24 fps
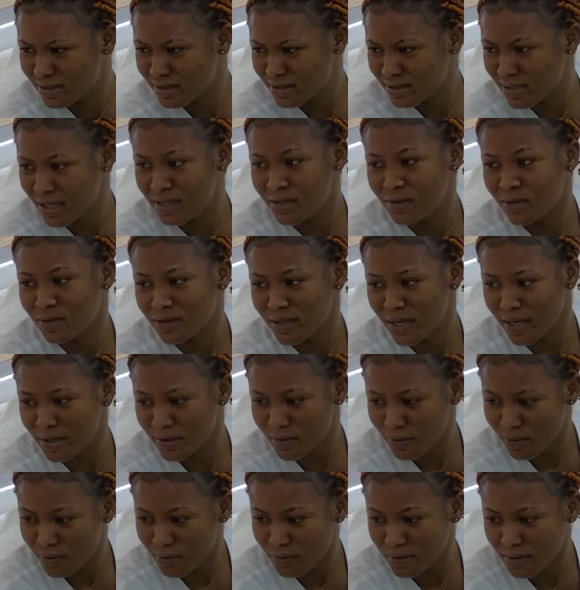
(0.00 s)
That is what I
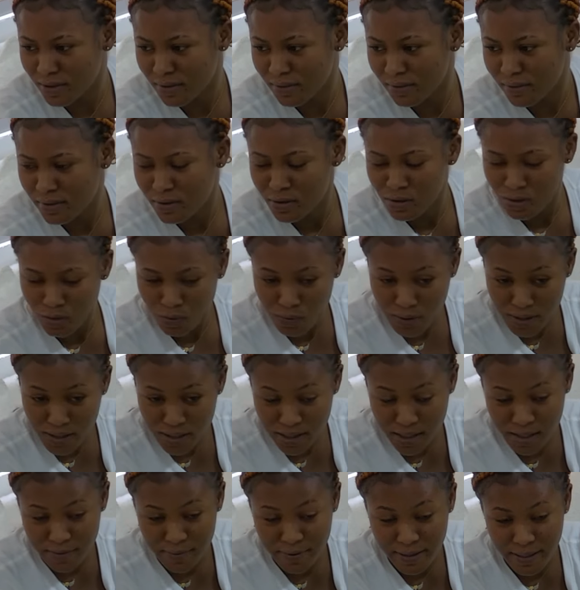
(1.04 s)
told them. So when he
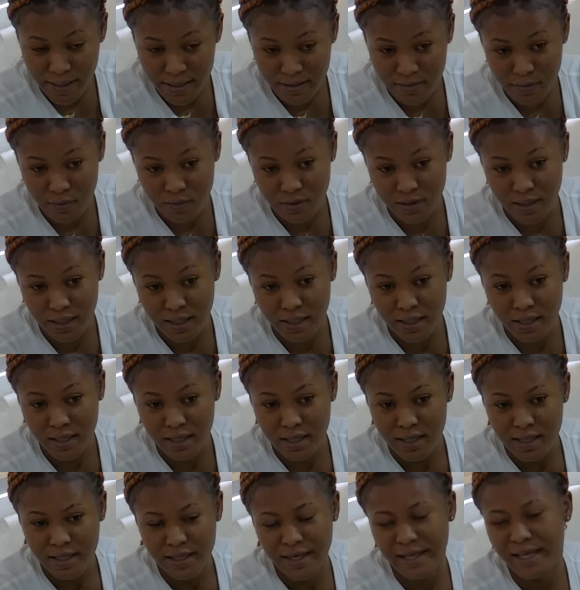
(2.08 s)
came, I asked him, I was like,
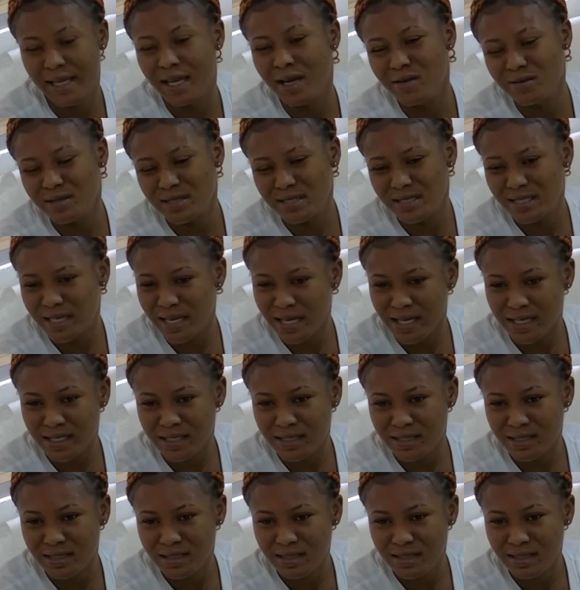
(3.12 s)
the girl said